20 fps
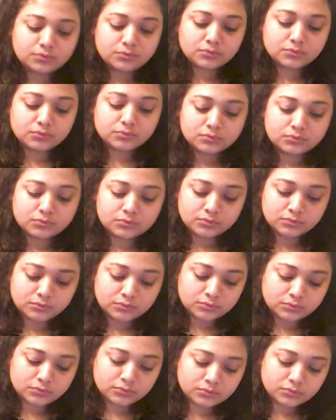
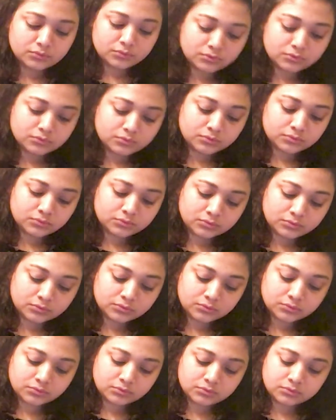
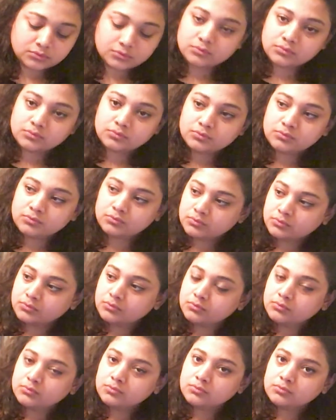
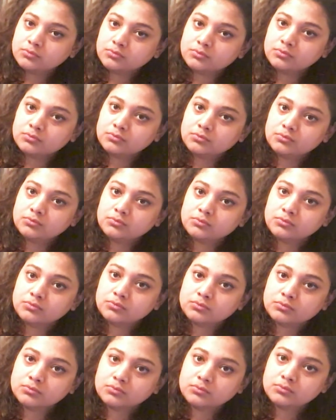
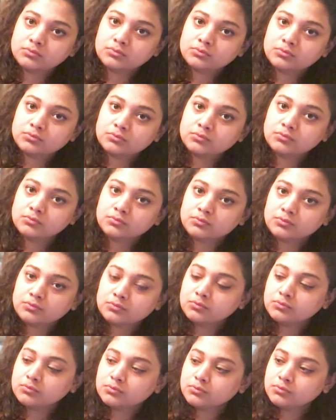
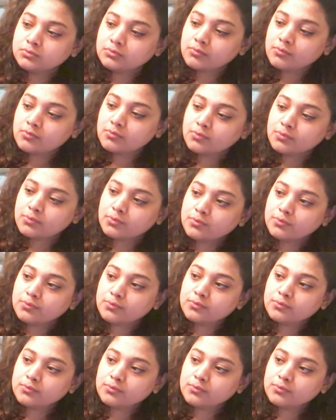(silent)